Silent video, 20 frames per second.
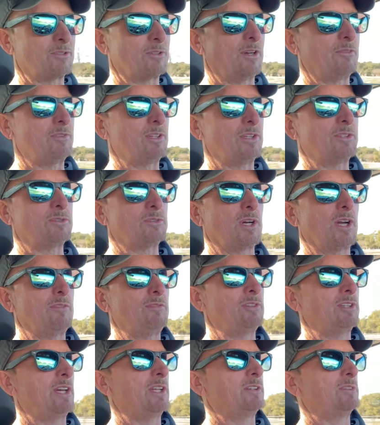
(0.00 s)
of you
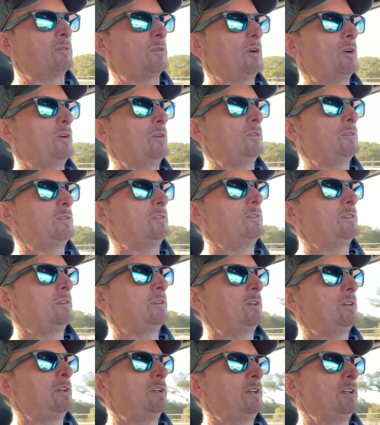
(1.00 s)
driving down the road.
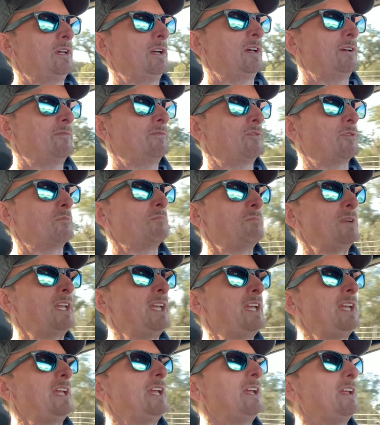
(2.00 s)
For
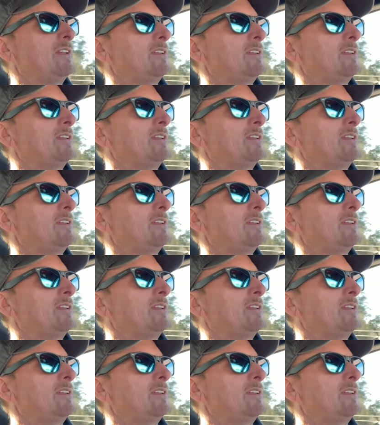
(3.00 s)
me,